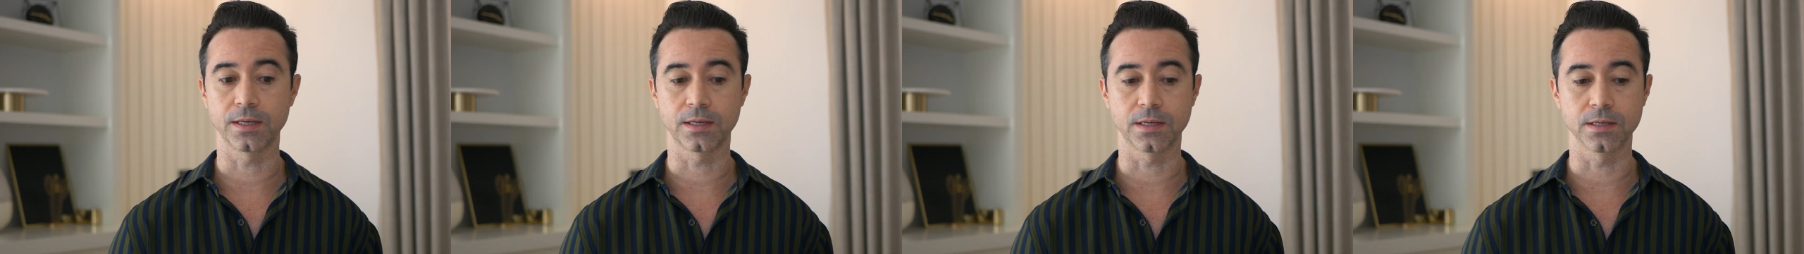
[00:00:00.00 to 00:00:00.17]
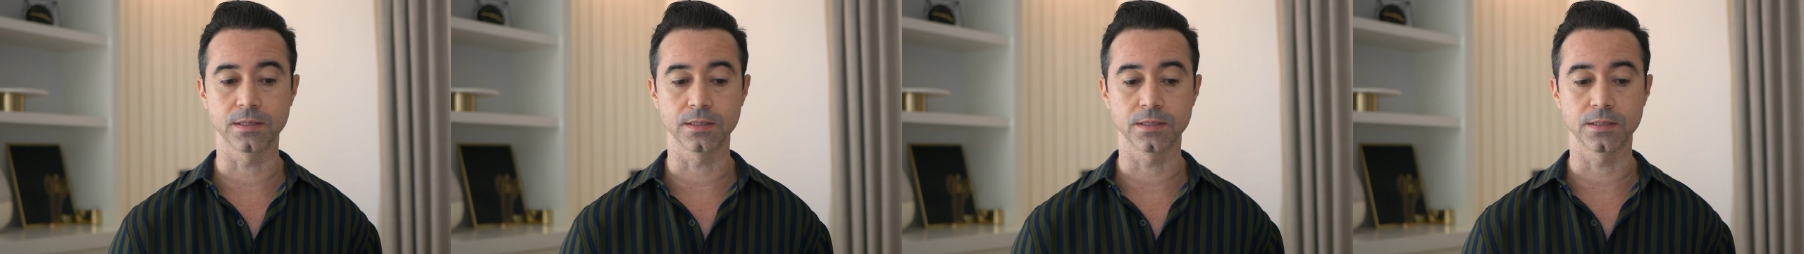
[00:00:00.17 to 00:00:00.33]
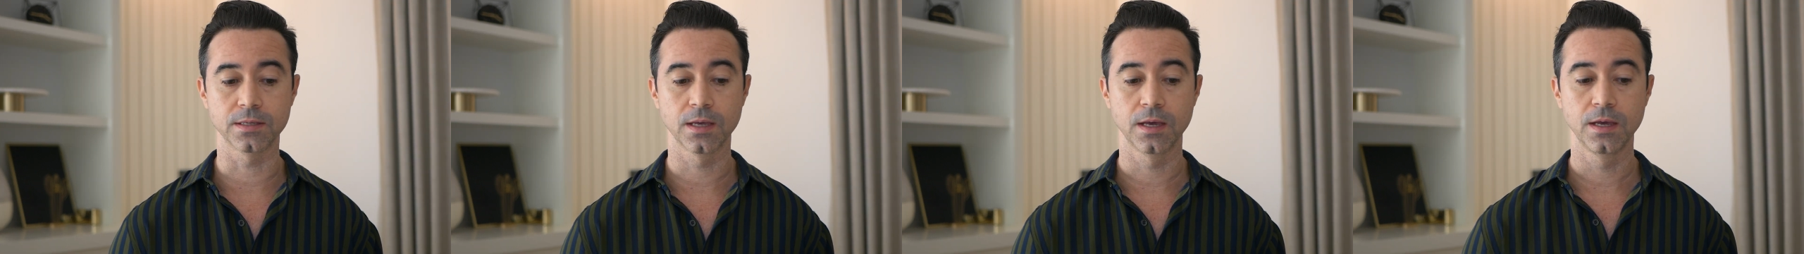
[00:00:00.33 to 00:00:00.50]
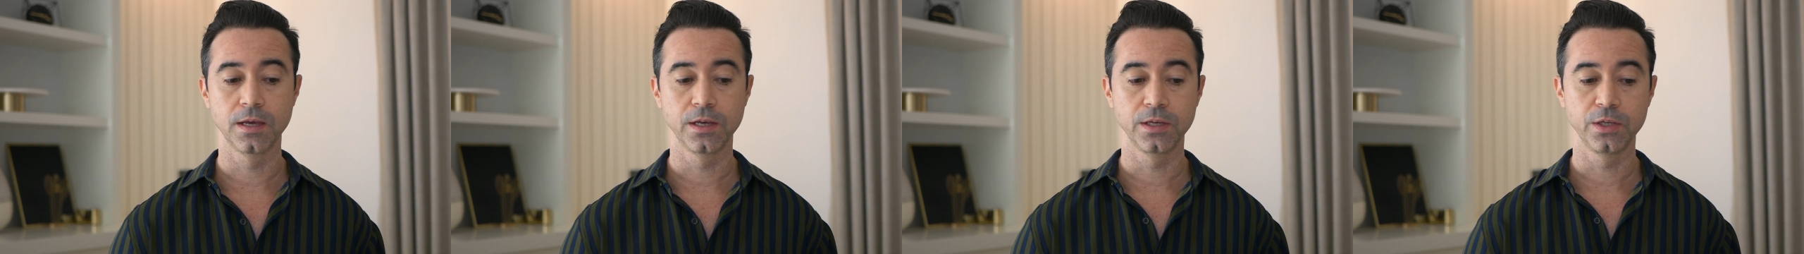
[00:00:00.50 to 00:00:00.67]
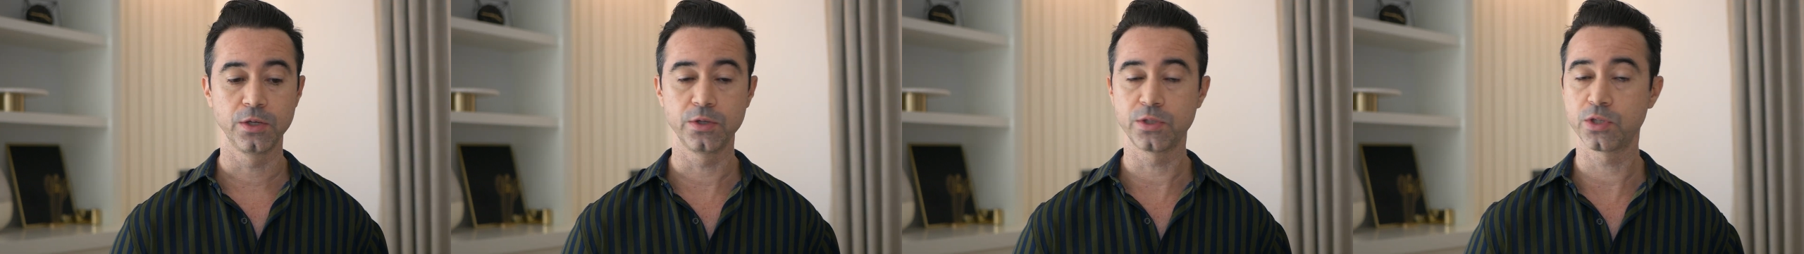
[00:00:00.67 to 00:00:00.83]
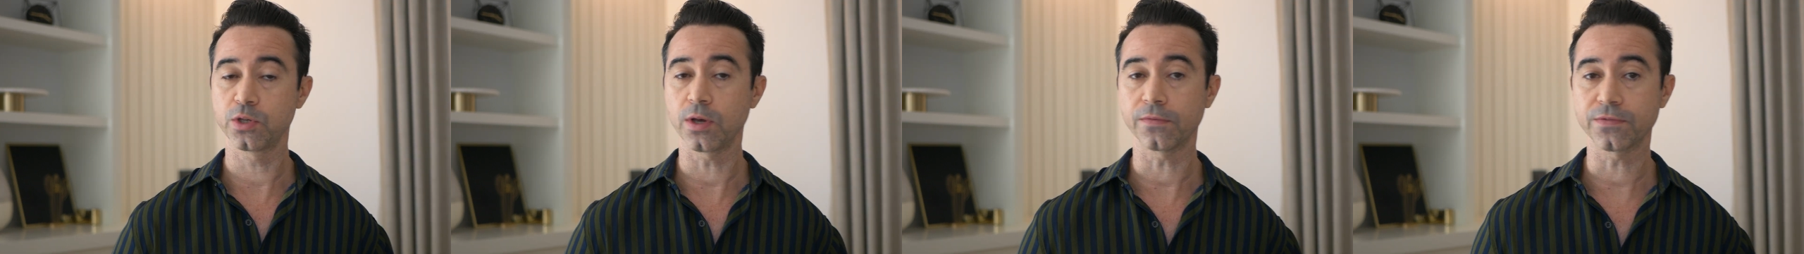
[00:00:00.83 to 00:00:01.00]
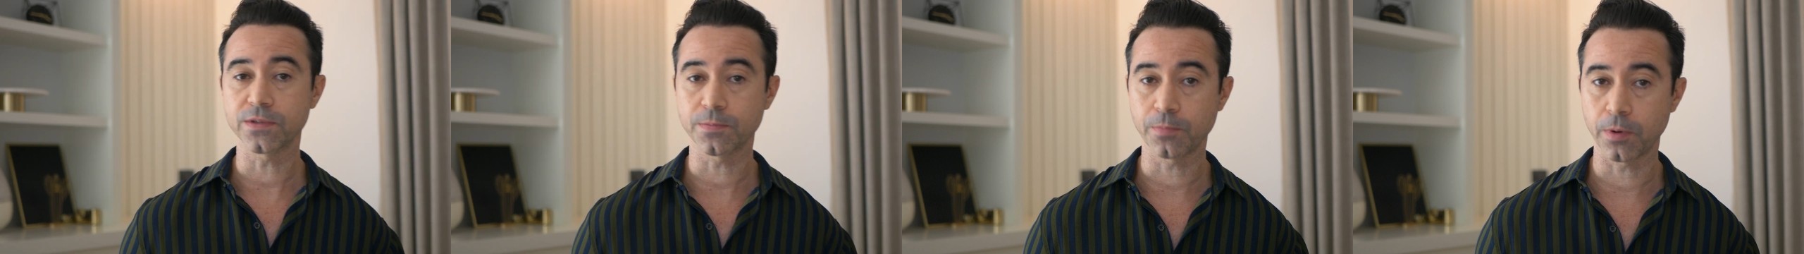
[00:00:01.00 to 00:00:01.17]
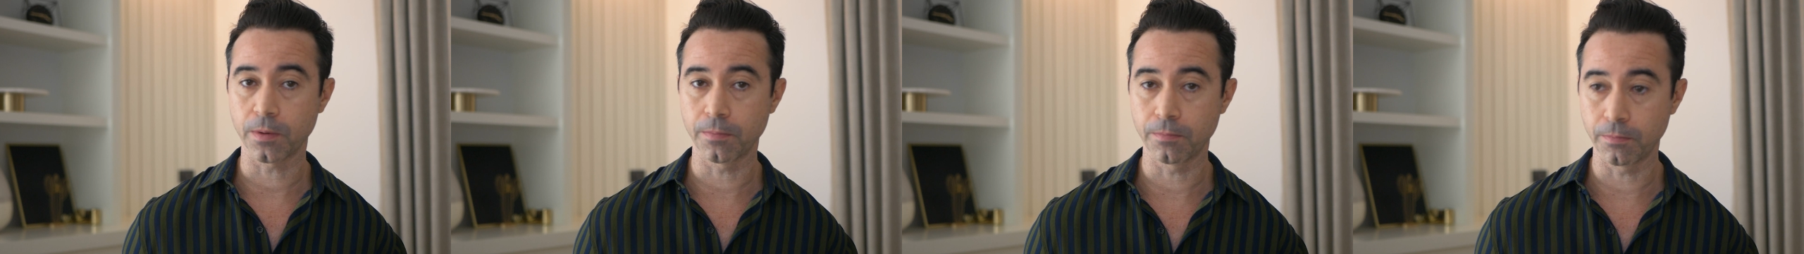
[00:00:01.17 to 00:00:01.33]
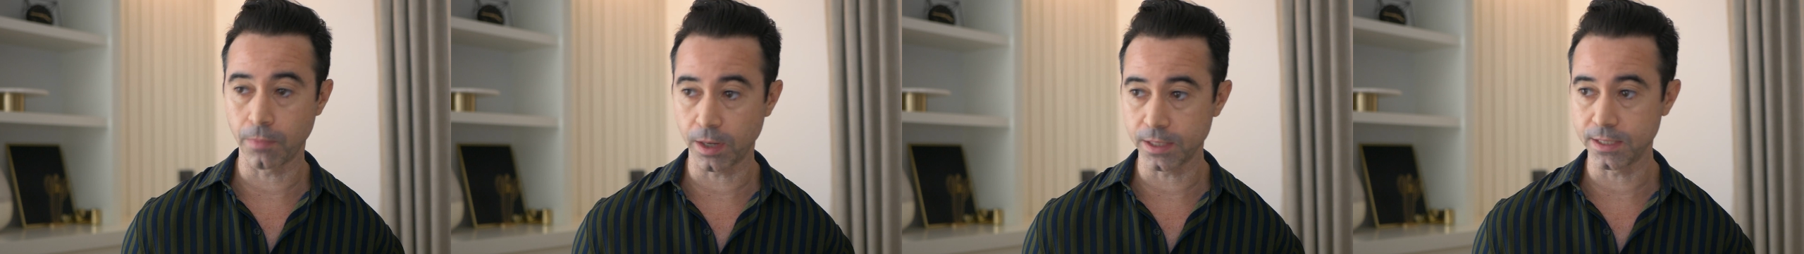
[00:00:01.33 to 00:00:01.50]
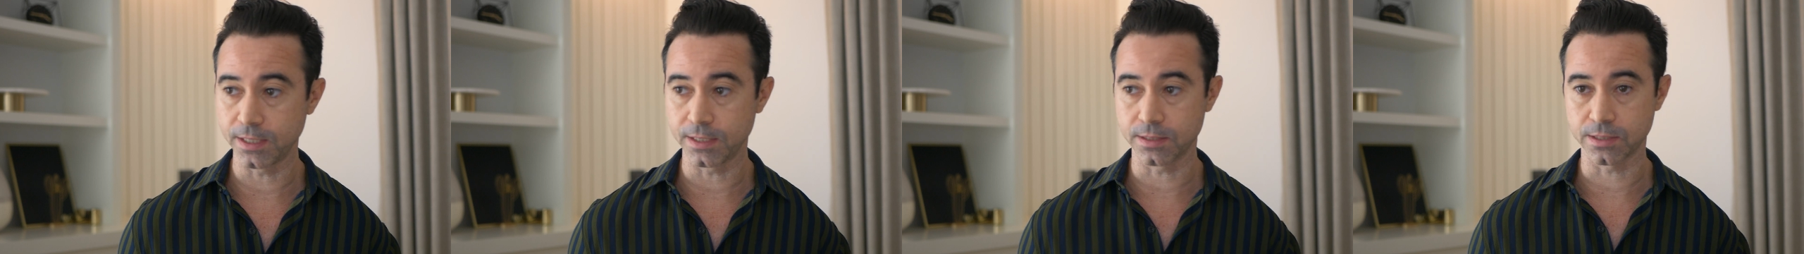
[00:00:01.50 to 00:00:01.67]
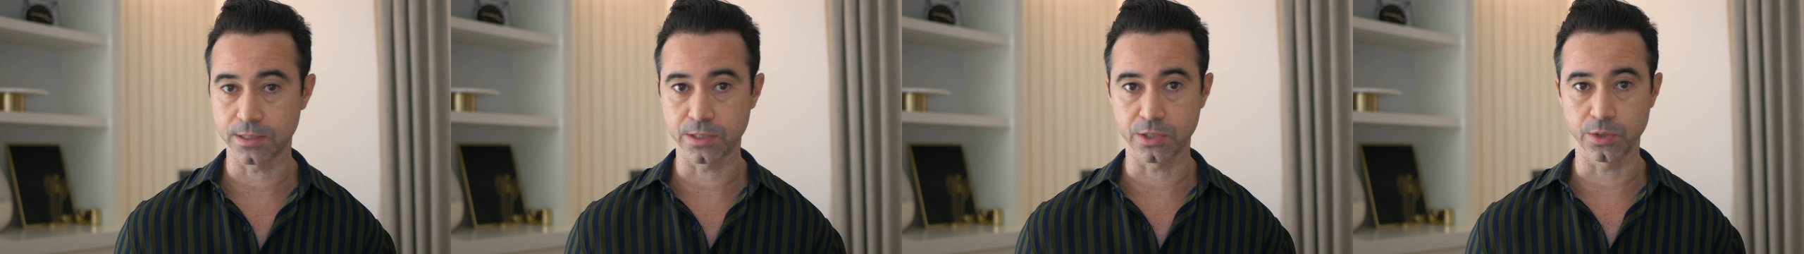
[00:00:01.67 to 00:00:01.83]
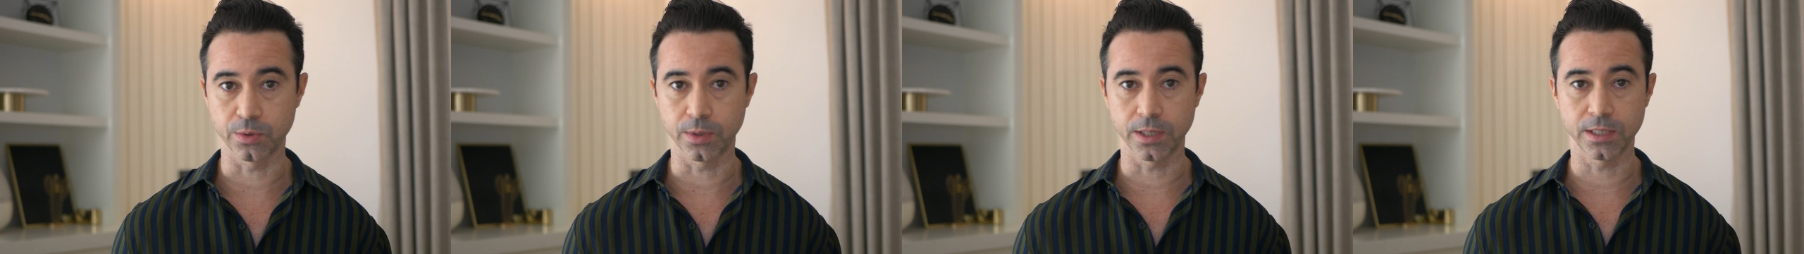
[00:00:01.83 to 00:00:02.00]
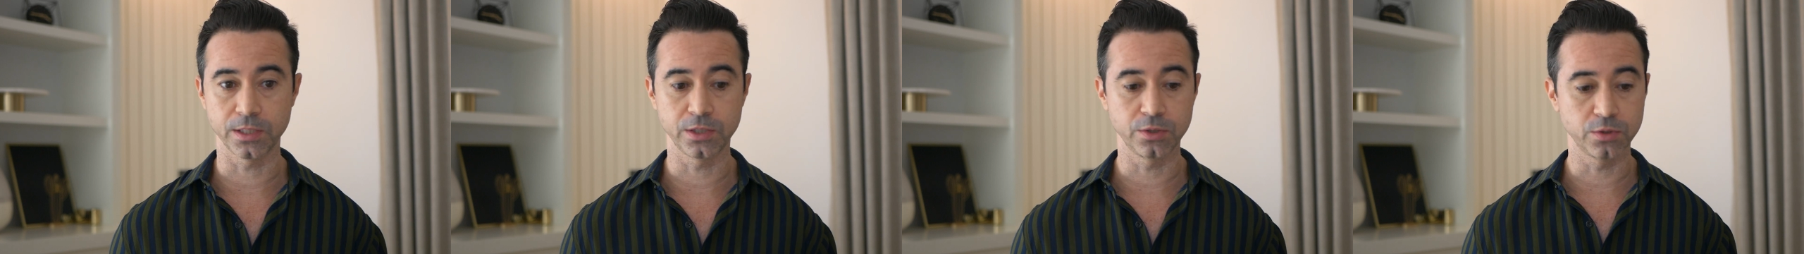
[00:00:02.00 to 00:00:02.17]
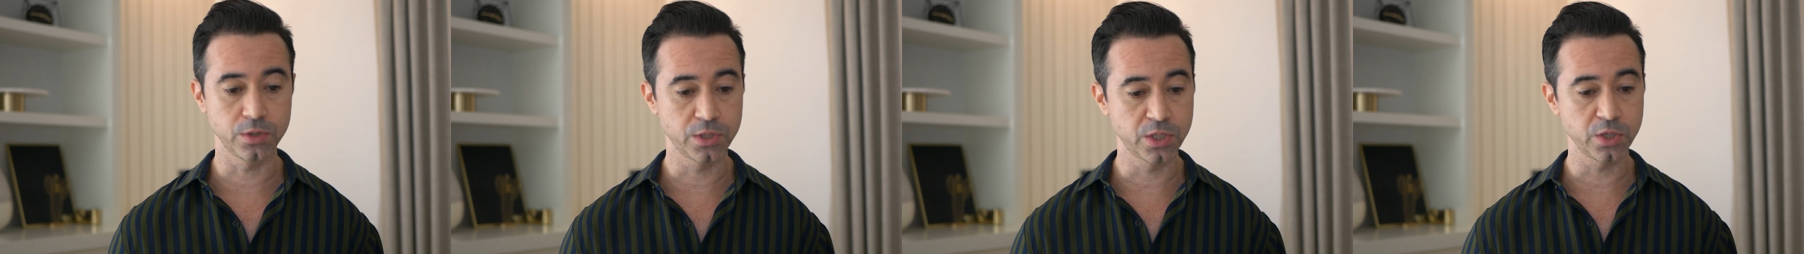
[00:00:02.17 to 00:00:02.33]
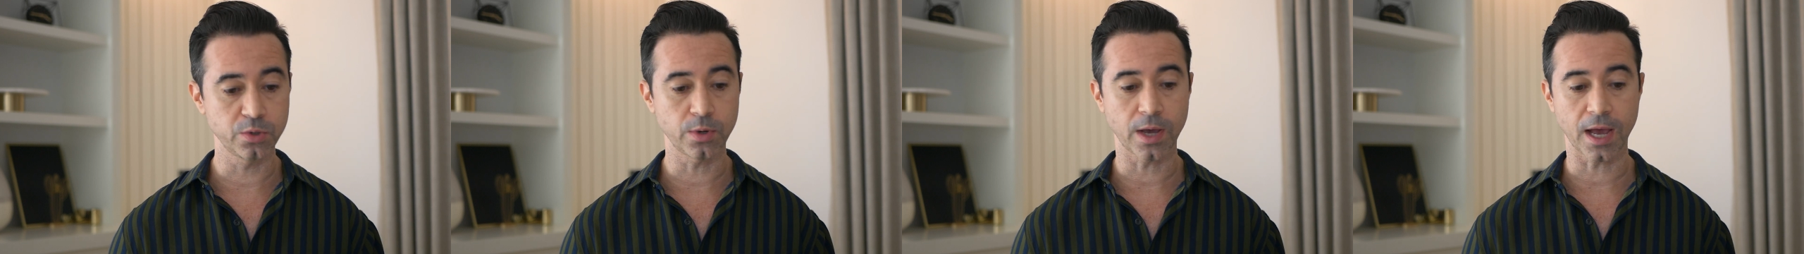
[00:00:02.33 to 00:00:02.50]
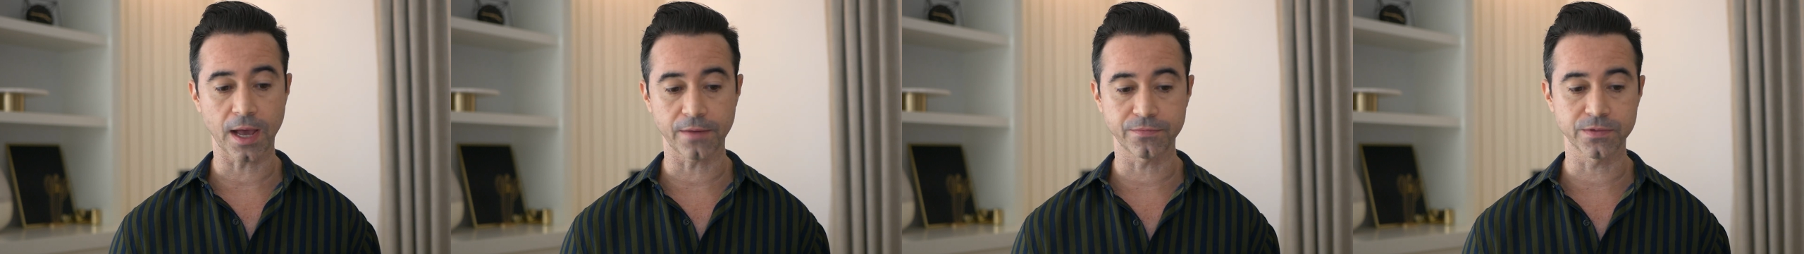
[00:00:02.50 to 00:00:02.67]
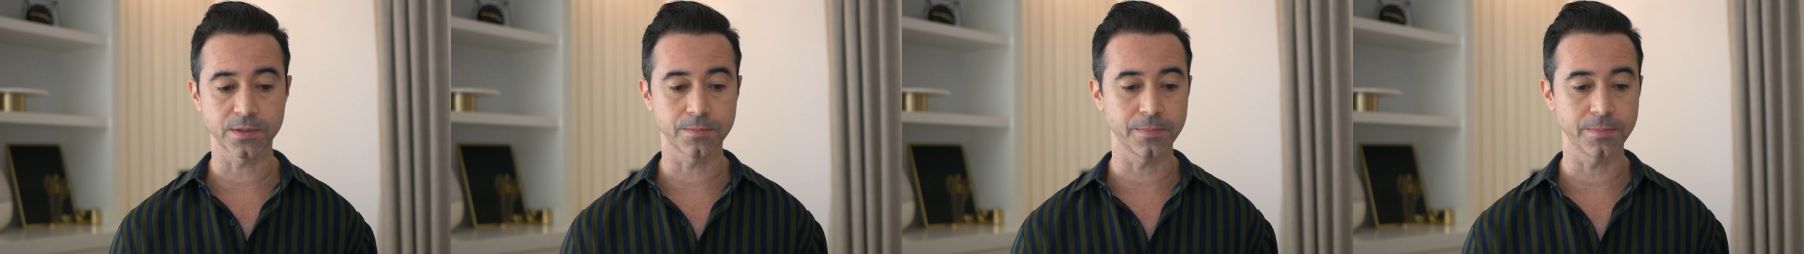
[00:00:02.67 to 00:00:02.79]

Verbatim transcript: Because you do have to put money into it and you do have